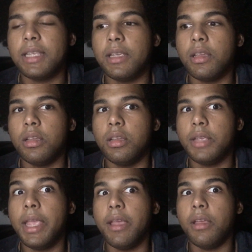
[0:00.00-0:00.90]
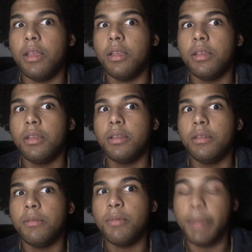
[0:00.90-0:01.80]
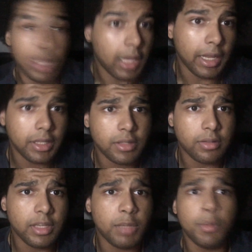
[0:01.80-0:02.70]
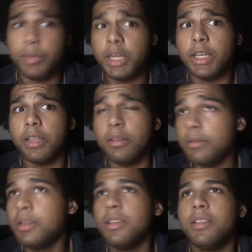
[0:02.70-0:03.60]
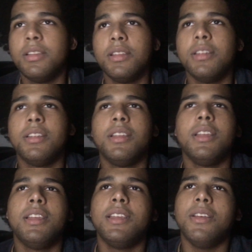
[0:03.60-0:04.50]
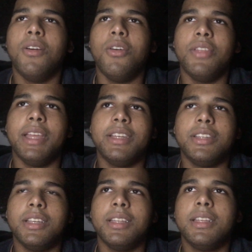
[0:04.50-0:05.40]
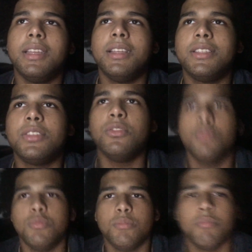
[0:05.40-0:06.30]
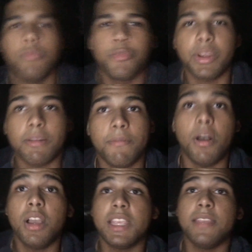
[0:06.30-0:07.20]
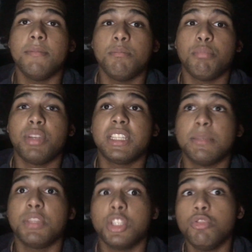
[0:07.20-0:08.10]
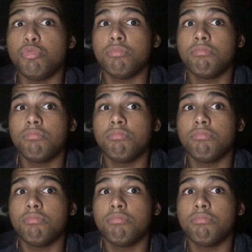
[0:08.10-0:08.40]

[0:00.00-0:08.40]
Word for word: like, yeah. But my clients need to be protected. All that shit. So freaking Foggy brings him a suit.